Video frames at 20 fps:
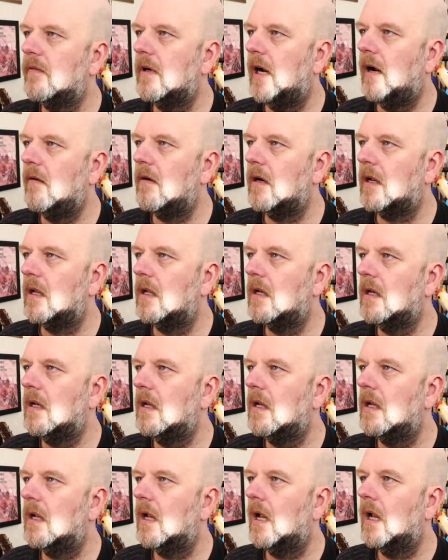hurricane,
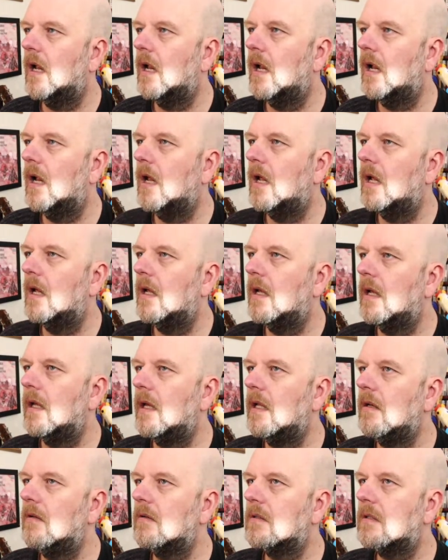
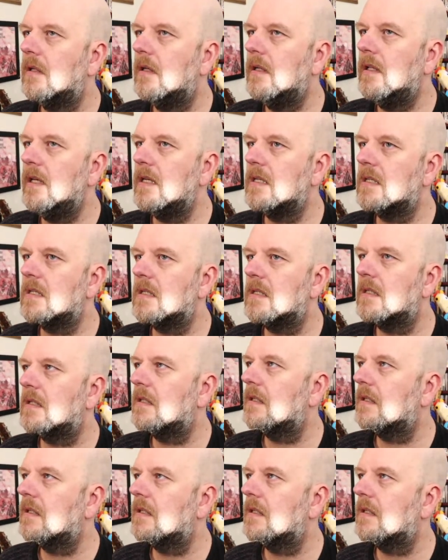it looks like this.